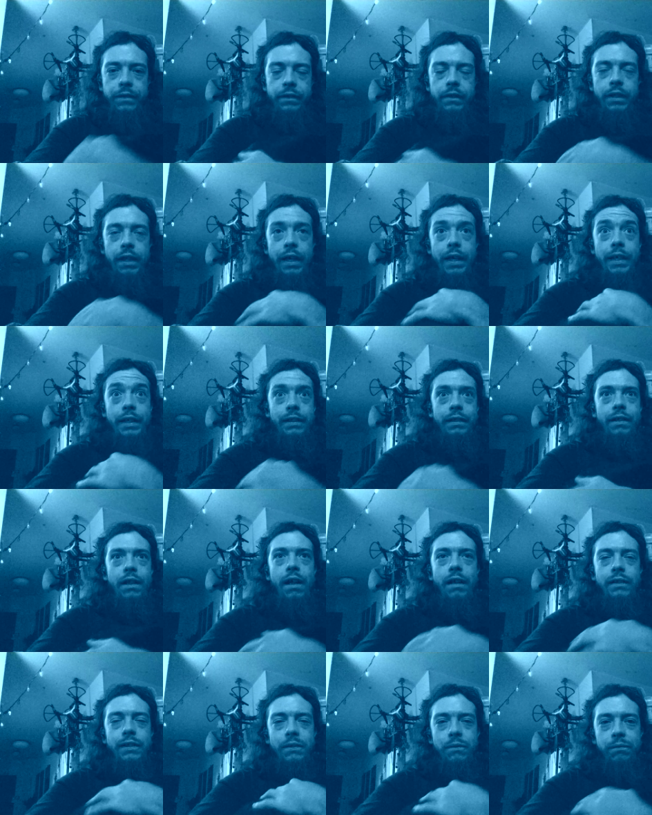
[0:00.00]
taking
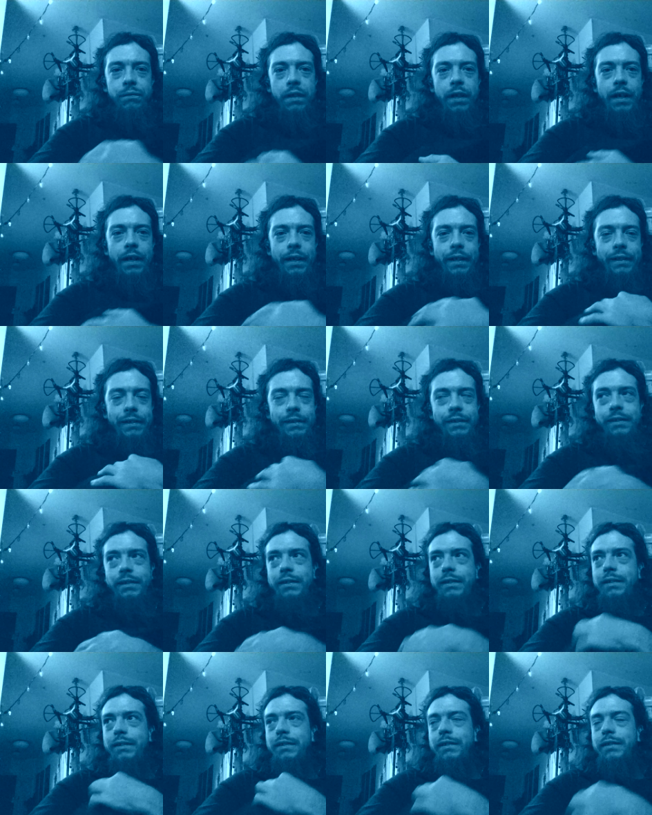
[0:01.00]
lots of
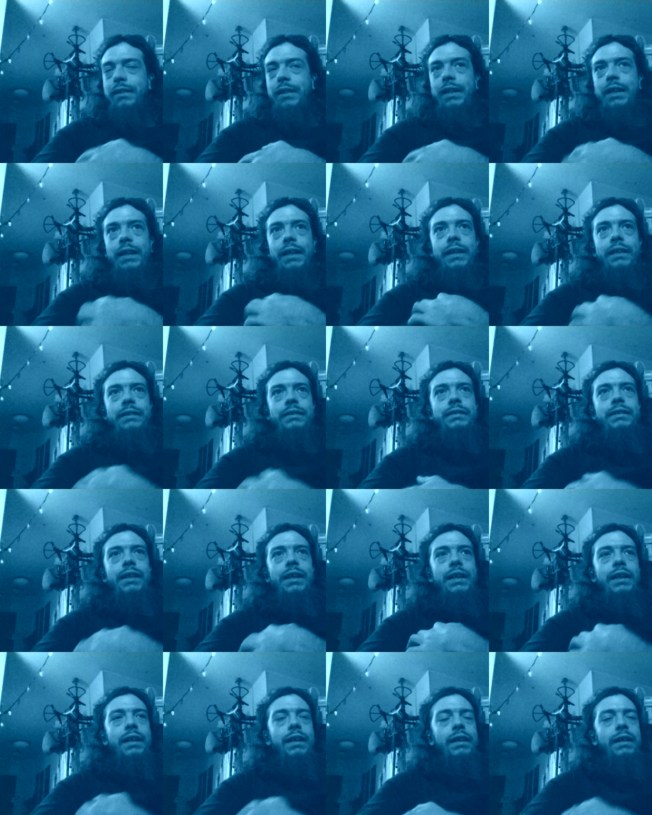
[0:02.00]
rides and
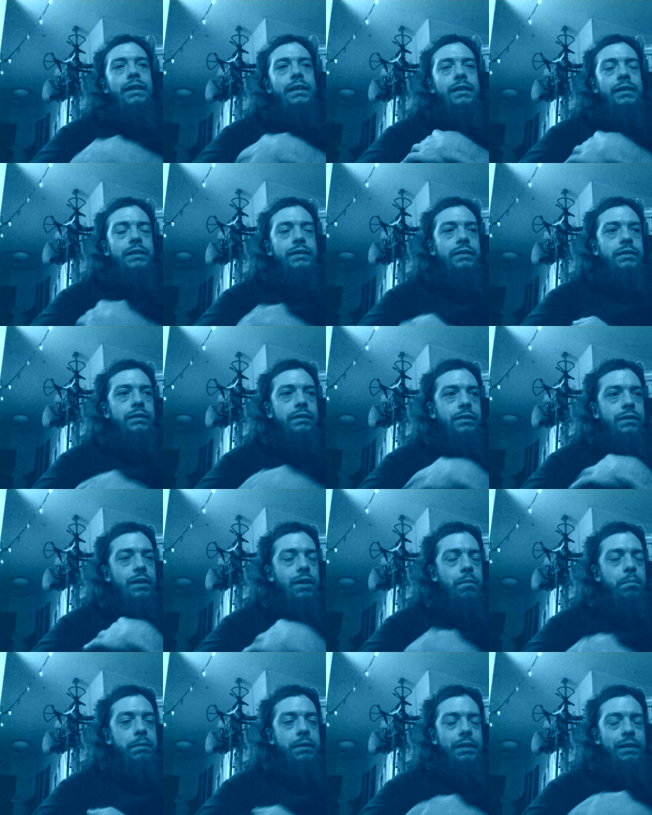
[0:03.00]
uh,
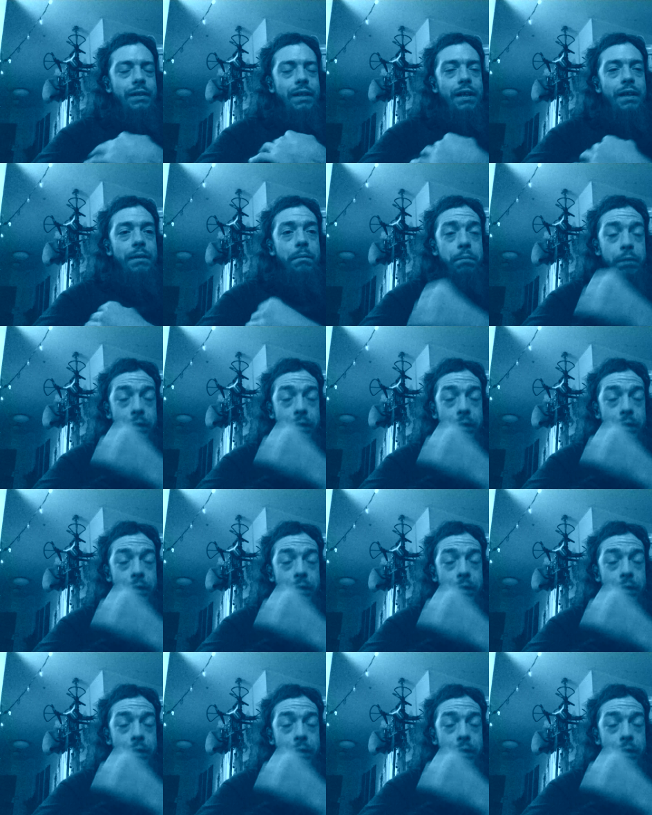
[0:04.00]
helping a lot of